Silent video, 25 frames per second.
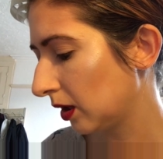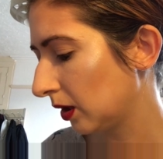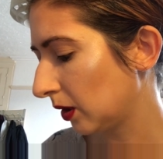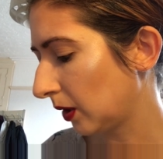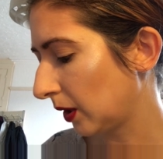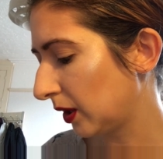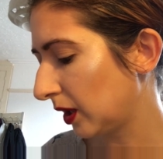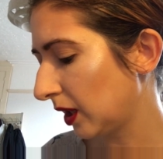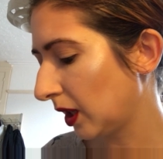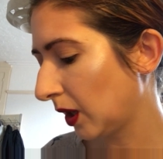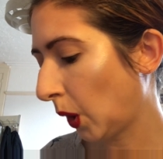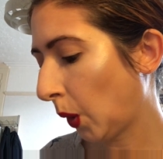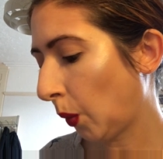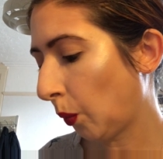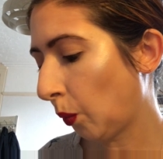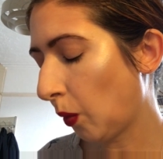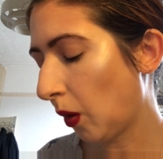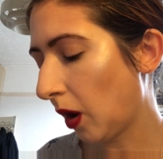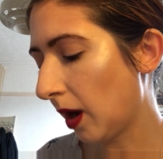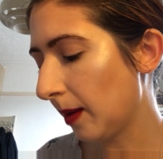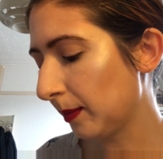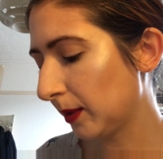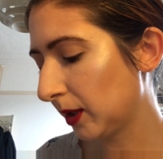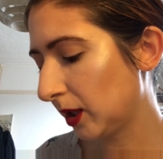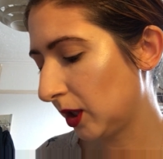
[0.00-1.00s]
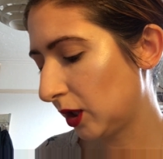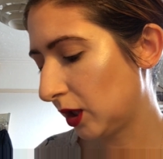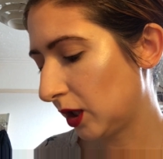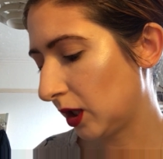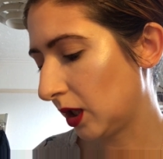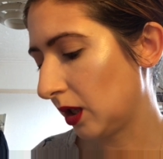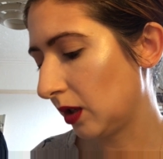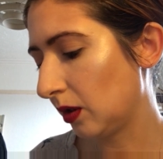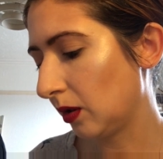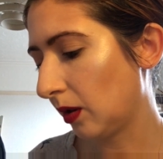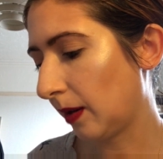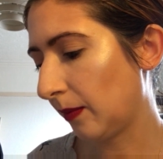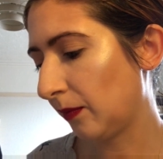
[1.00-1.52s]
so I think what I'm going to
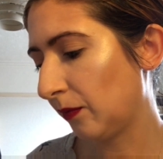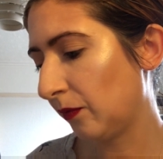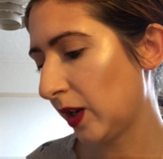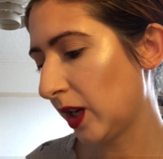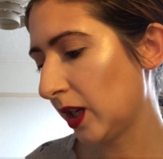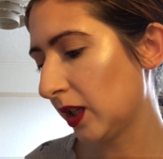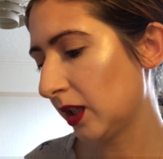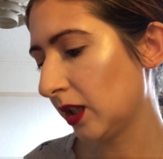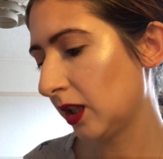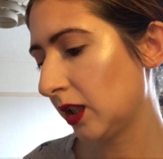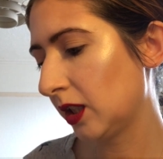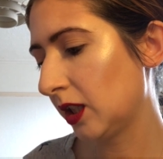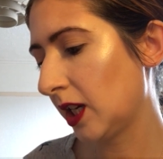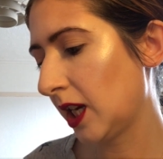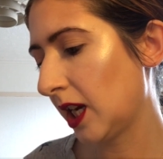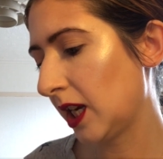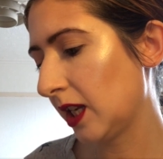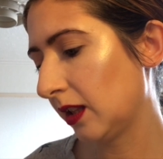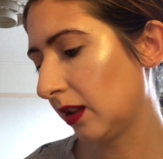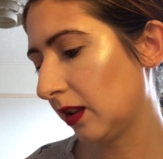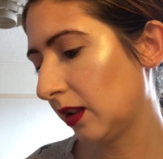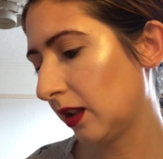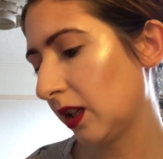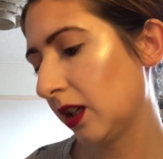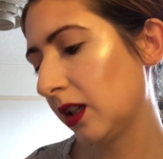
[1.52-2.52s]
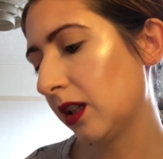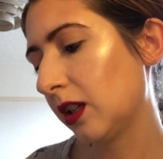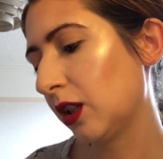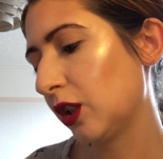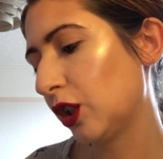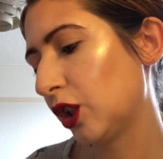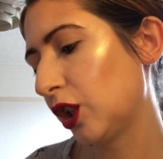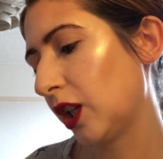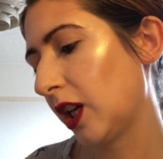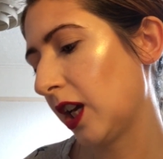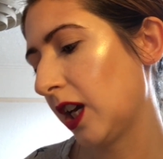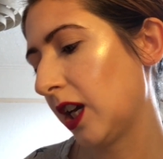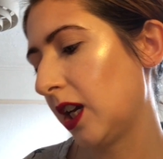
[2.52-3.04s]
do, I'm first going to take this
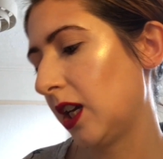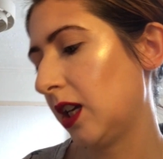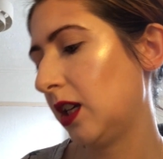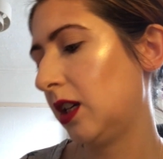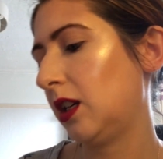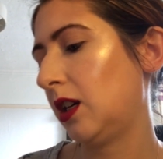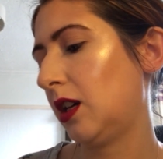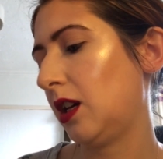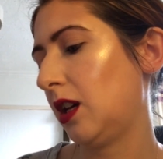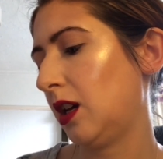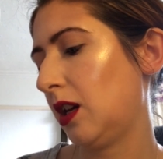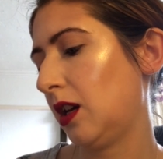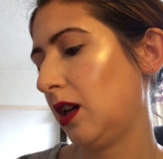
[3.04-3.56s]
shade